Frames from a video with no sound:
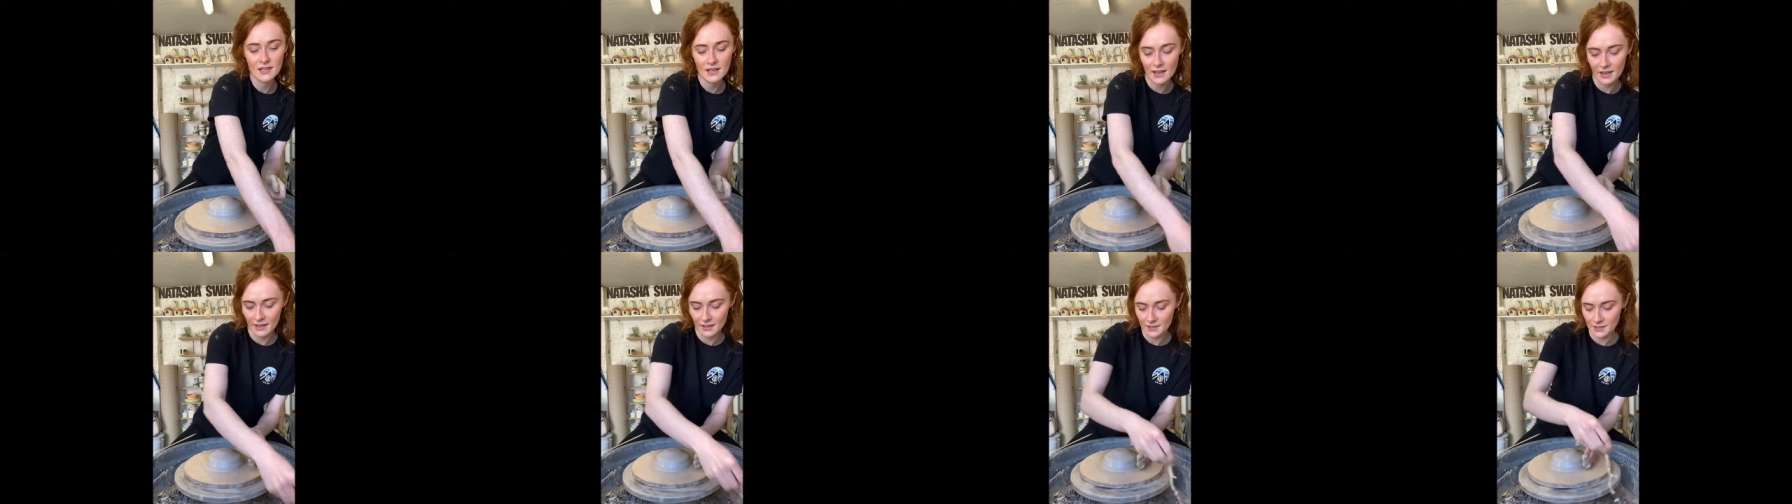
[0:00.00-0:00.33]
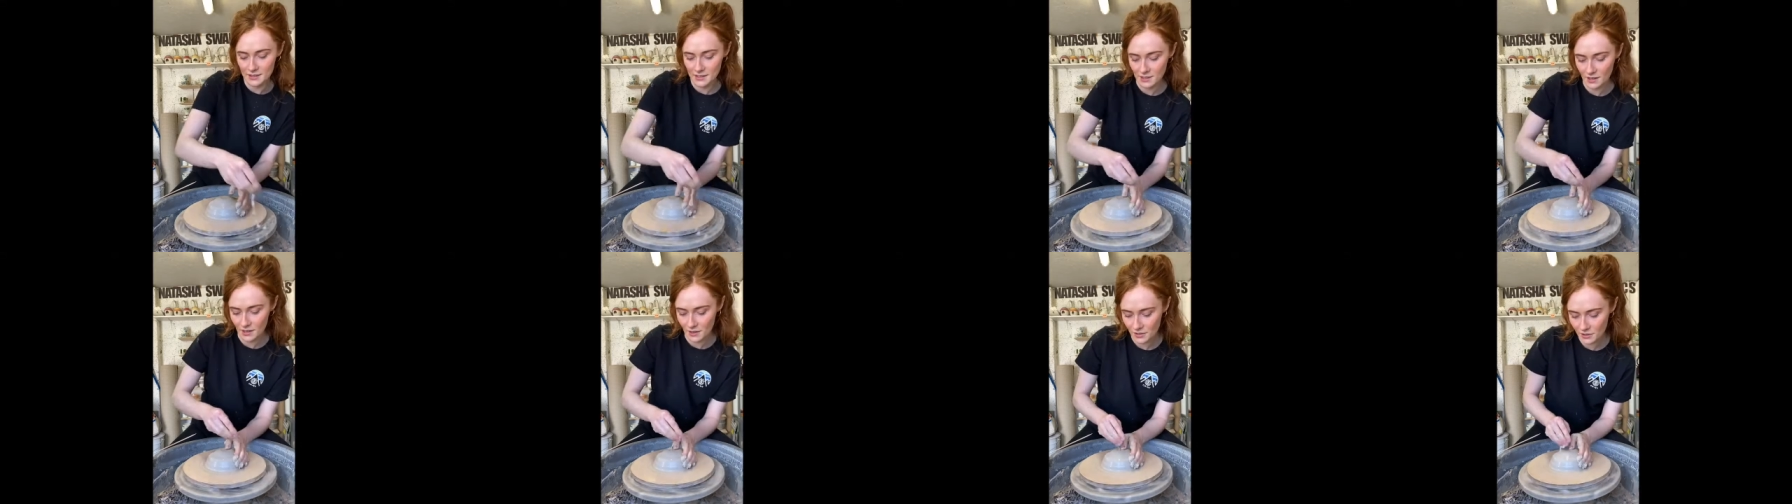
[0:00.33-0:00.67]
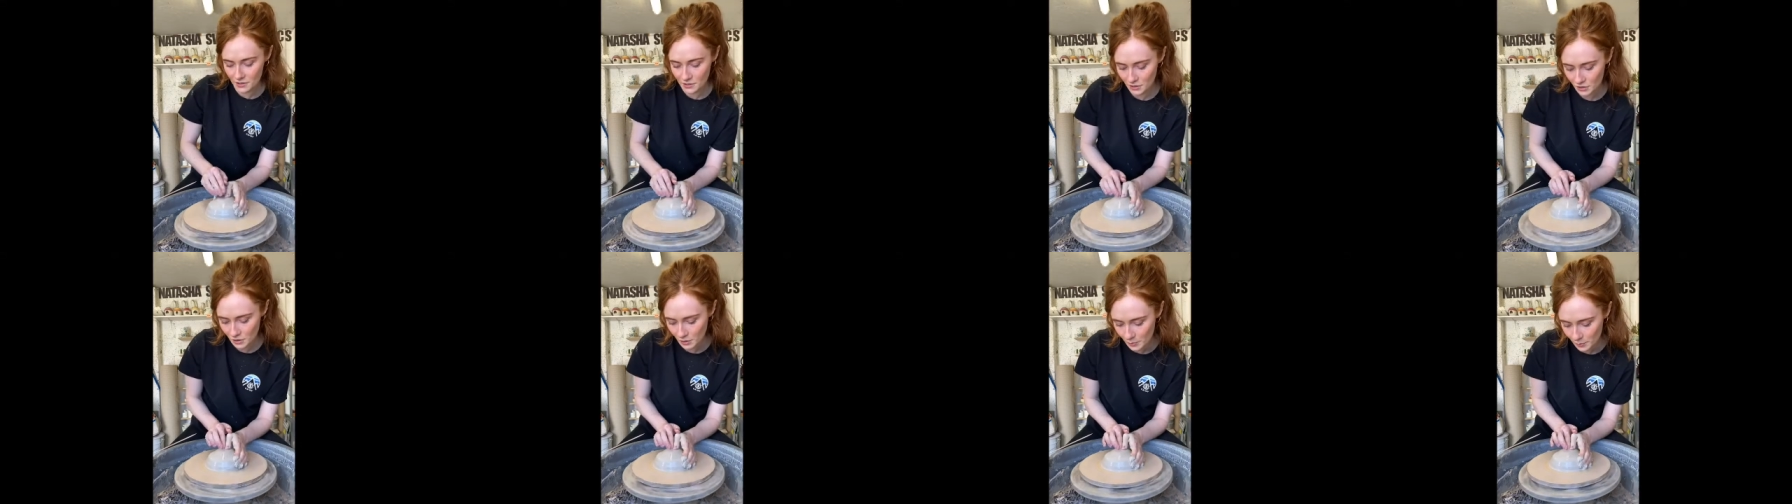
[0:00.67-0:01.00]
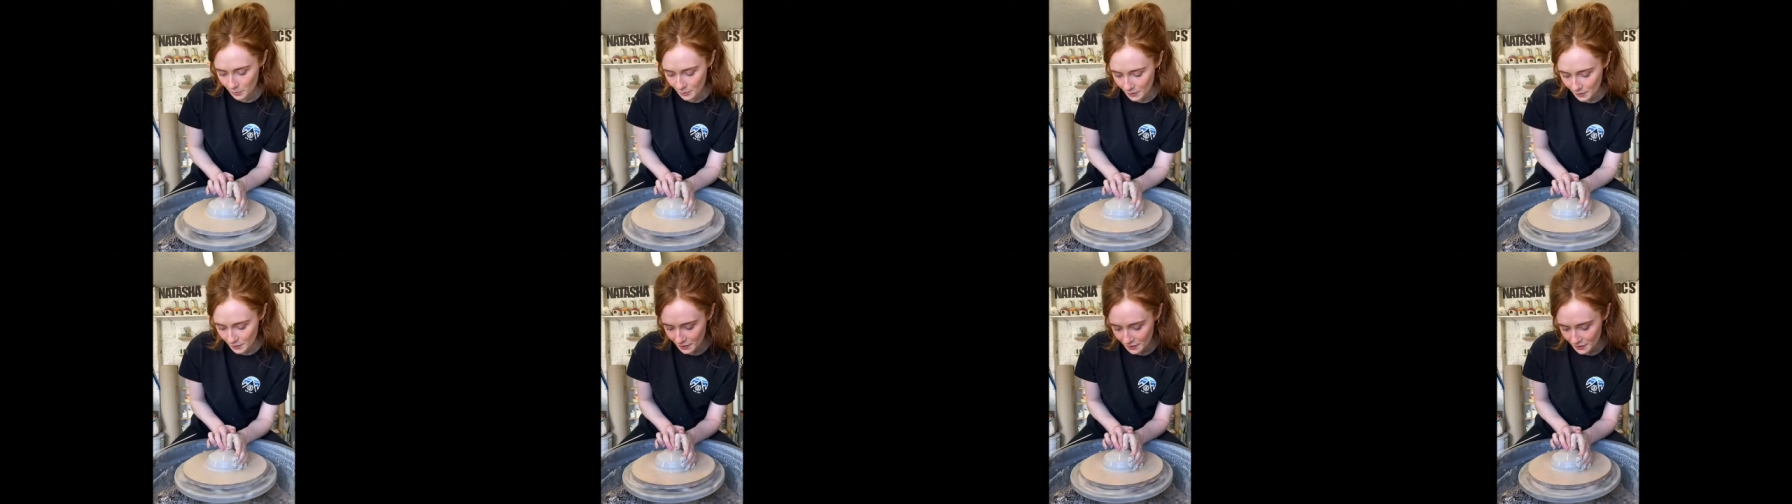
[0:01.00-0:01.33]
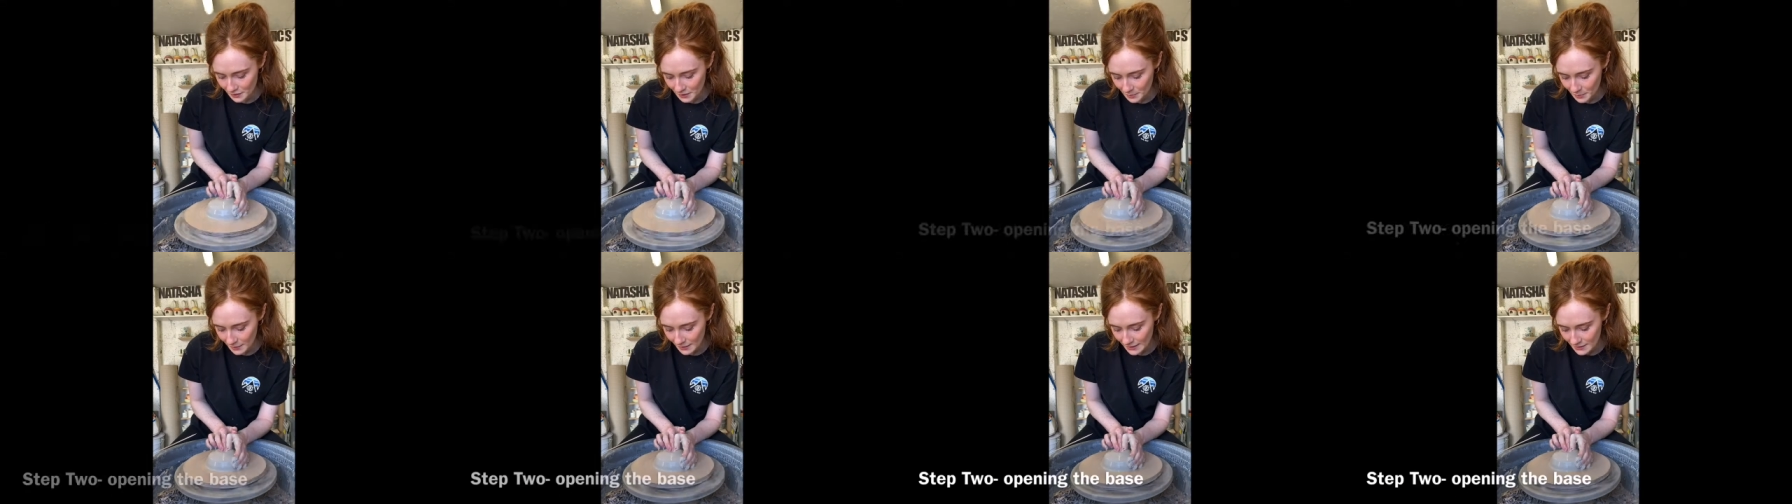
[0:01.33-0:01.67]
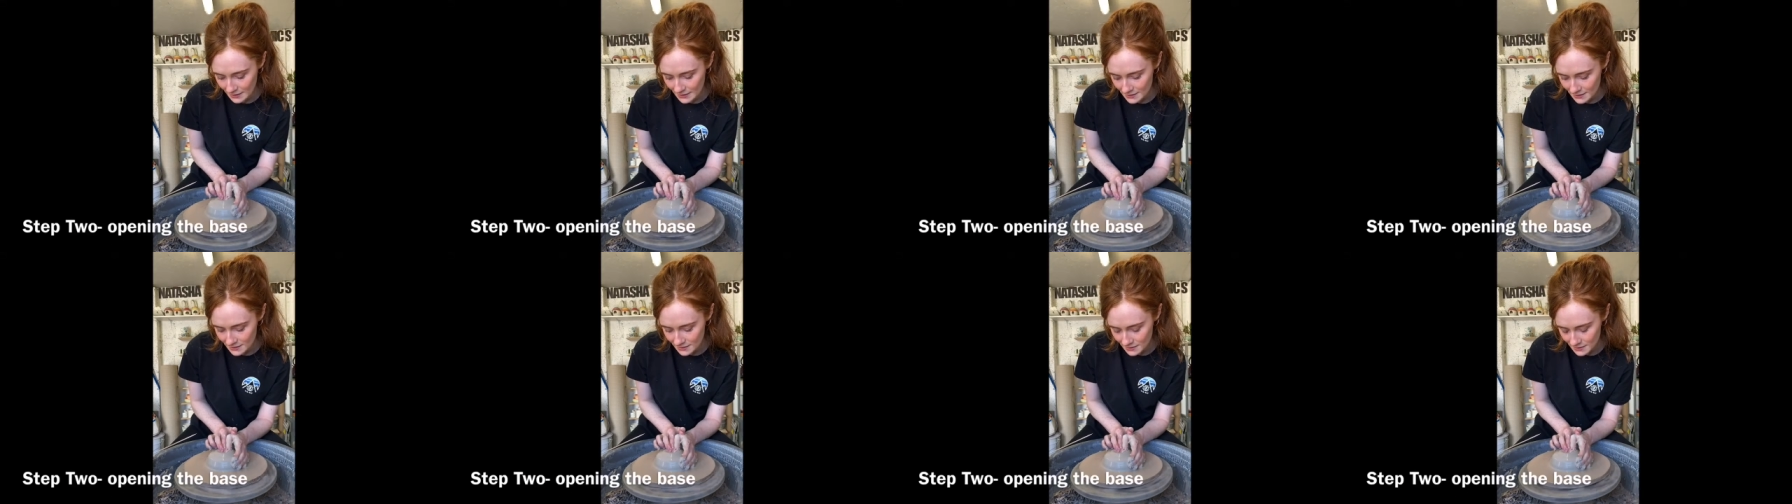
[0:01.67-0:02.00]
I can start to open out the
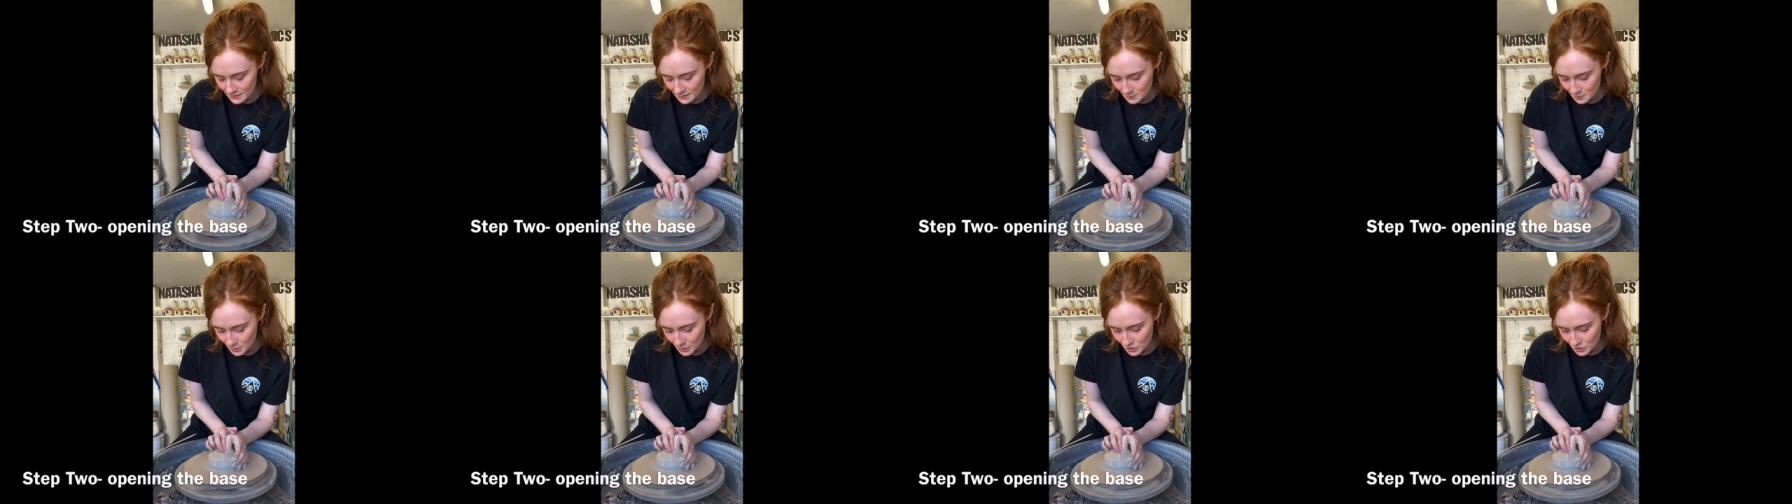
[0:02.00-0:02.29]
base,